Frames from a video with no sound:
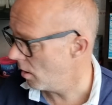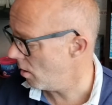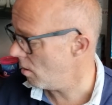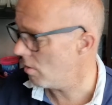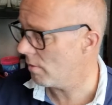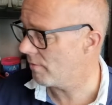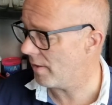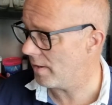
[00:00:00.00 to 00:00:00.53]

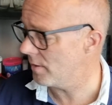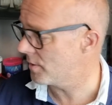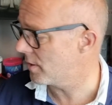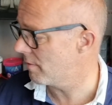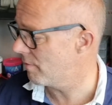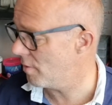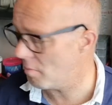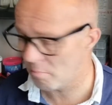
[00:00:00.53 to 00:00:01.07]
The
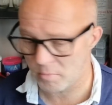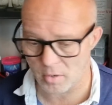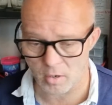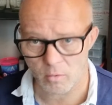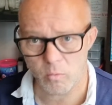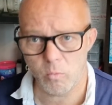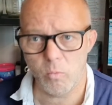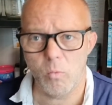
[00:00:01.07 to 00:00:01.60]
fantasy
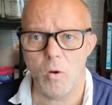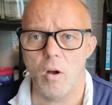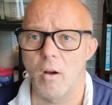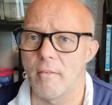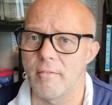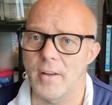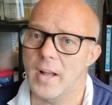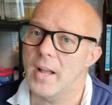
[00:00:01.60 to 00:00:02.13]
football. What
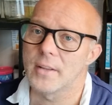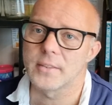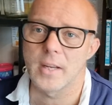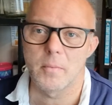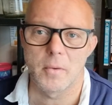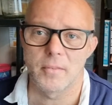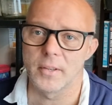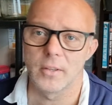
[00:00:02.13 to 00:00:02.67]
a farce
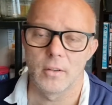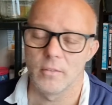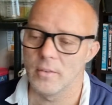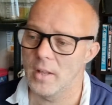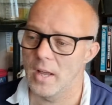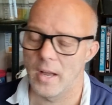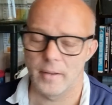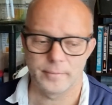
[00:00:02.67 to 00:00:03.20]
I'm having on
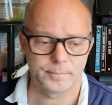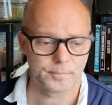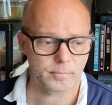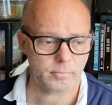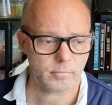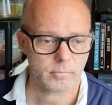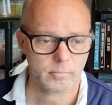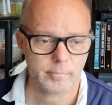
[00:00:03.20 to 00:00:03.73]
that.
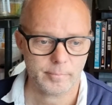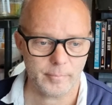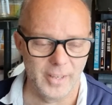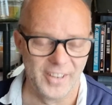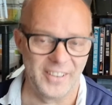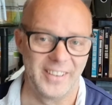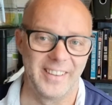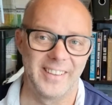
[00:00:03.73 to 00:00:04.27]

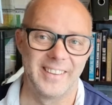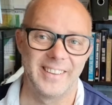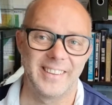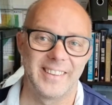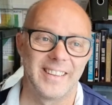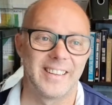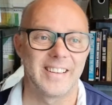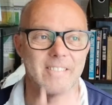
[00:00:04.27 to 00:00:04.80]

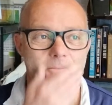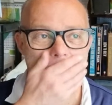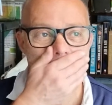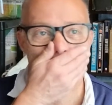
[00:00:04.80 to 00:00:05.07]
I